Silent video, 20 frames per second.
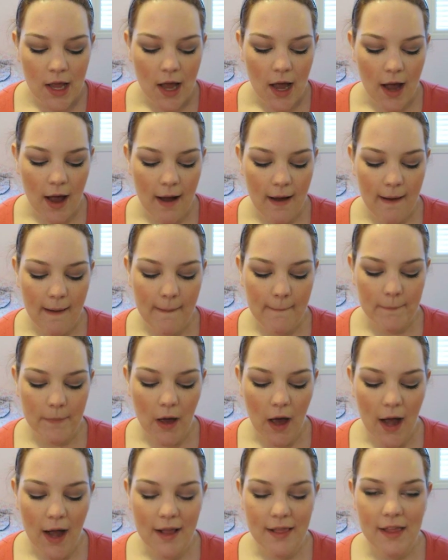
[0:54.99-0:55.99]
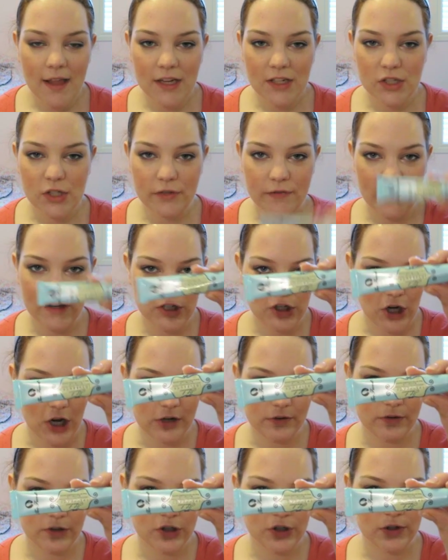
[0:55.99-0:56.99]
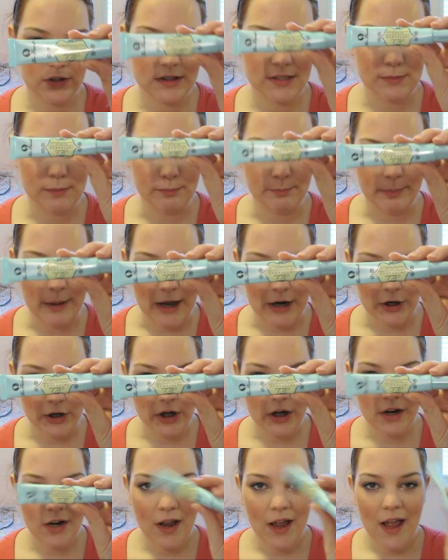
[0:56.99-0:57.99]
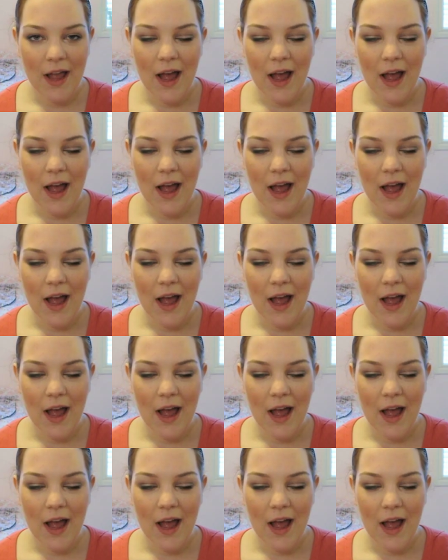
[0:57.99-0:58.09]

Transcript: I like Too Faced Shadow Insurance better.